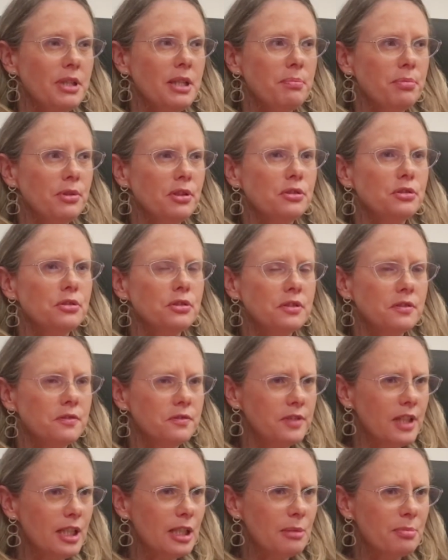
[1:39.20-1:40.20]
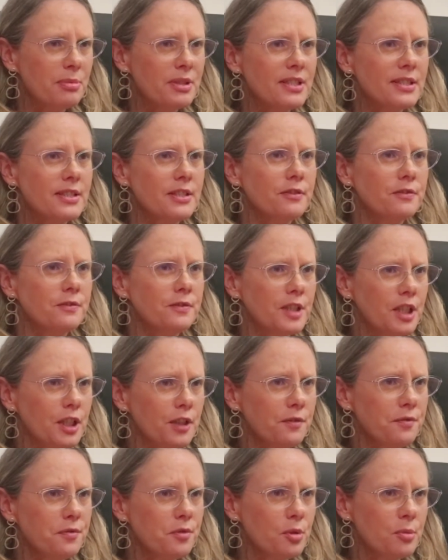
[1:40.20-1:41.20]
People who develop the
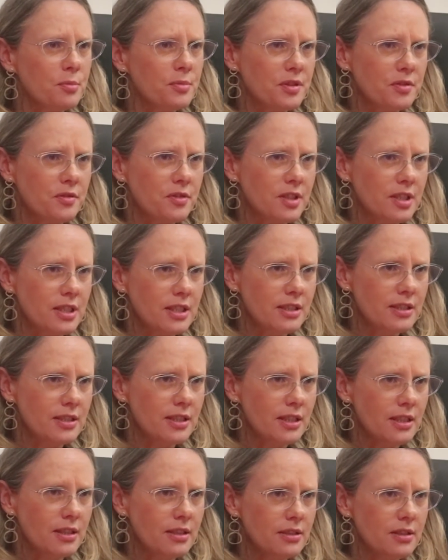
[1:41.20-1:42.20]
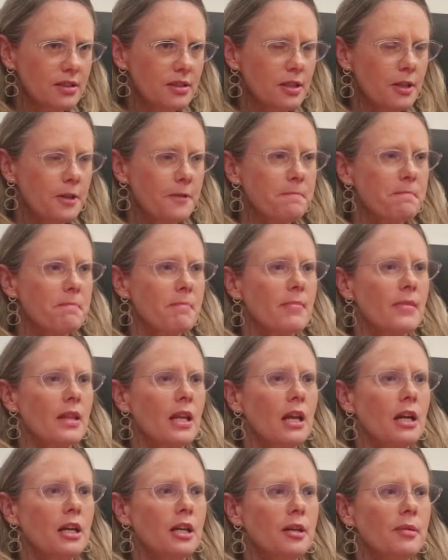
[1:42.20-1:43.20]
severe forms of the disease
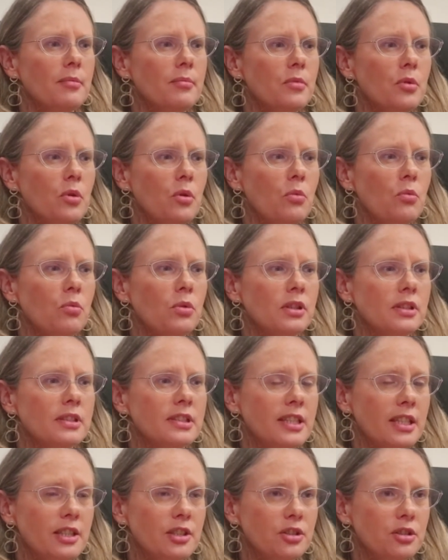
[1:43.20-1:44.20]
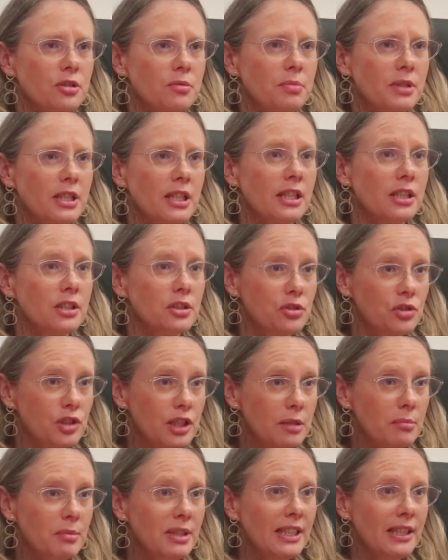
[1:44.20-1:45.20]
will tend to be
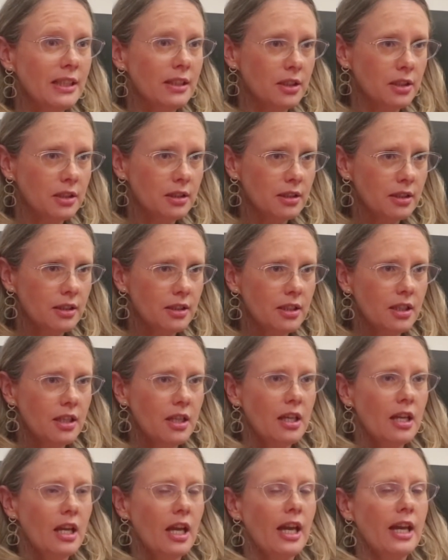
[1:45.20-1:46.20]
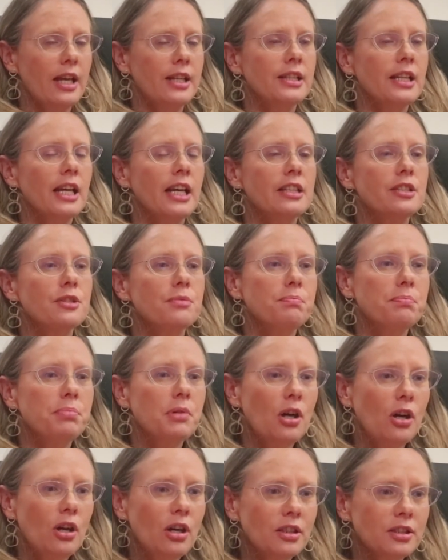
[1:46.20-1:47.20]
extremely ill. And as
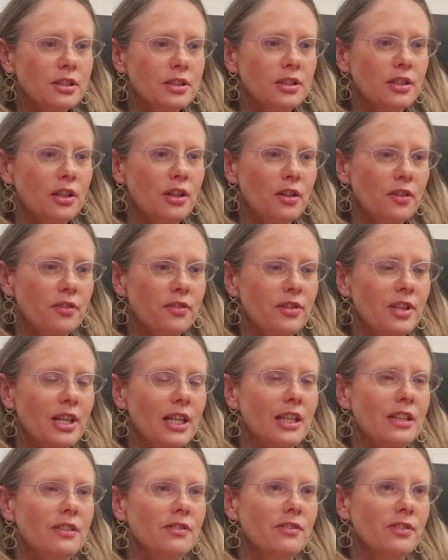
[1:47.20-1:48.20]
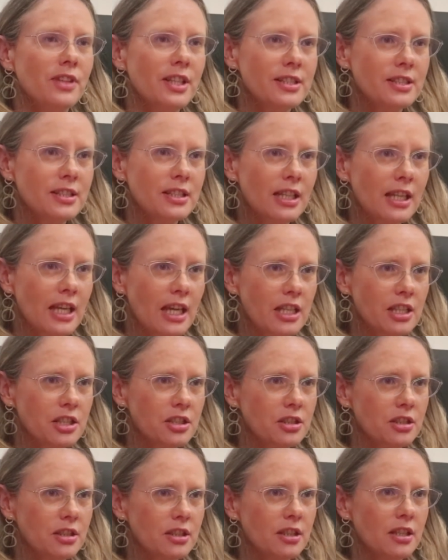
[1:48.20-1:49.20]
part of the
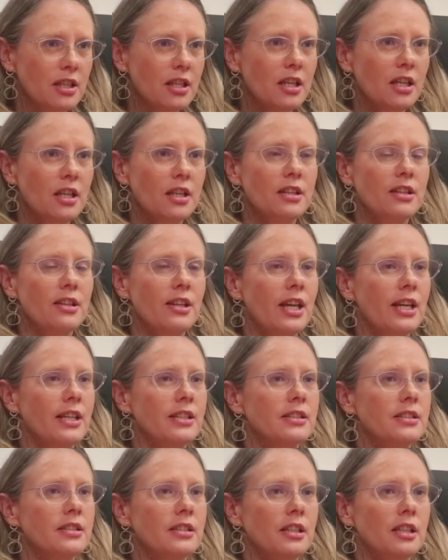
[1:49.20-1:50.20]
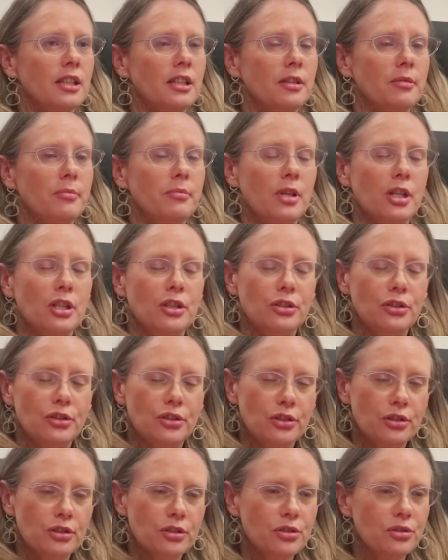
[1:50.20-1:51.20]
investigation that a
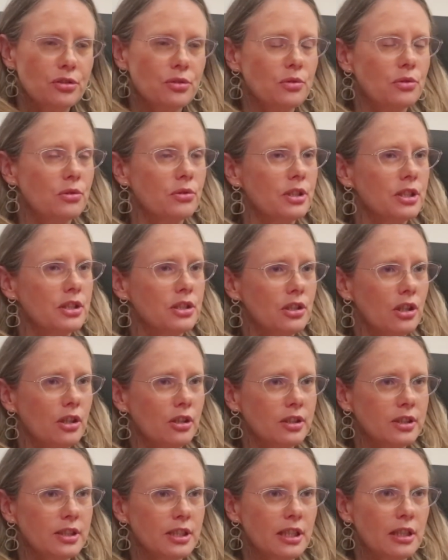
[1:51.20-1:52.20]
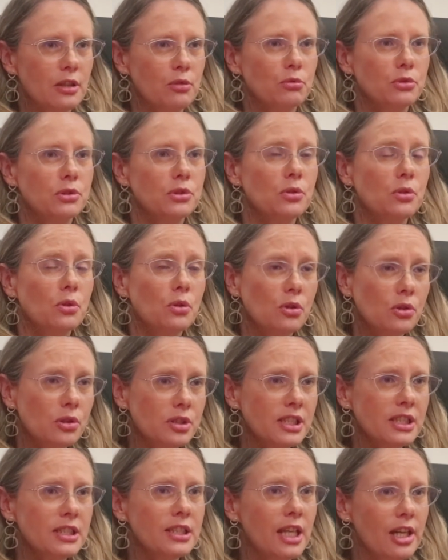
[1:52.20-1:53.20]
nurse or a doctor would
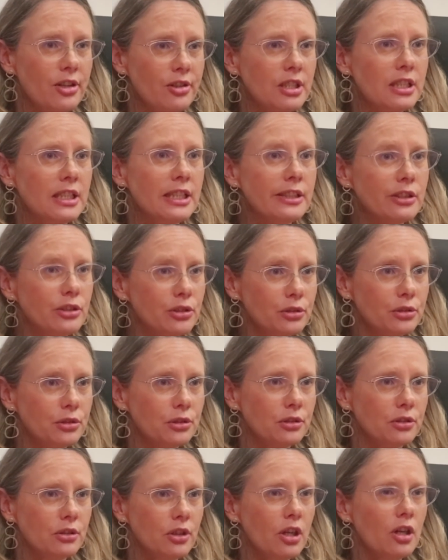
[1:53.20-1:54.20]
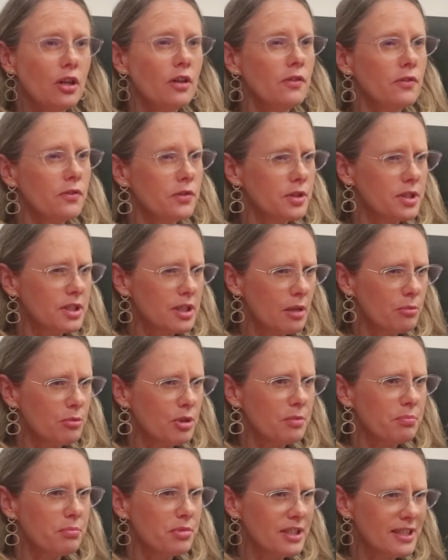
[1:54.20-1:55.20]
ordinarily do for
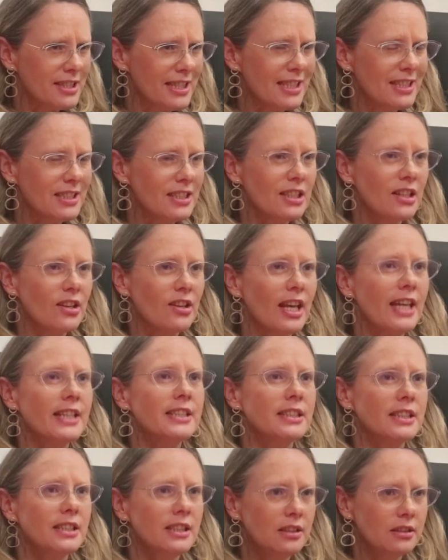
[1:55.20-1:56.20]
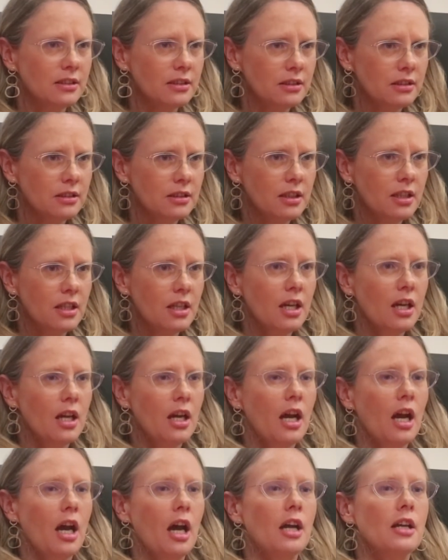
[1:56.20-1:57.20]
someone presenting that ill,
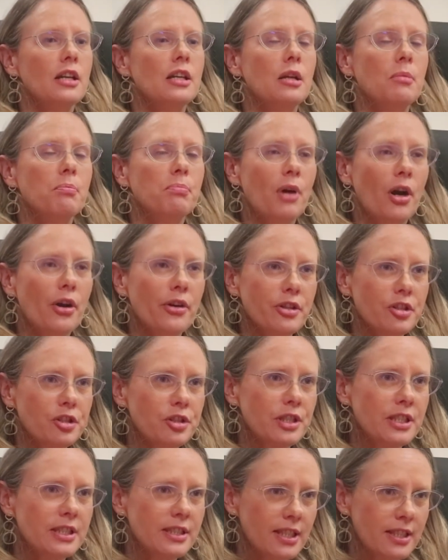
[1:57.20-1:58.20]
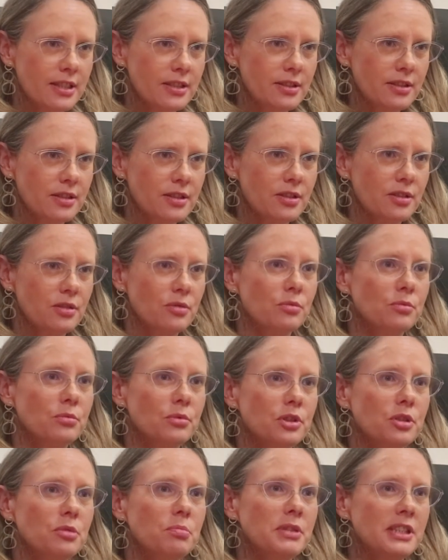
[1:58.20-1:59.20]
laboratory tests
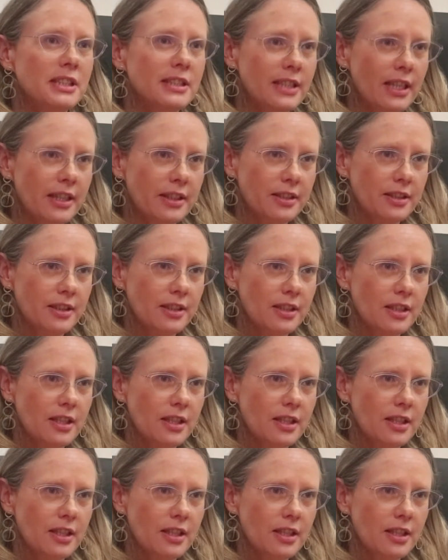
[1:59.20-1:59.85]
would be done.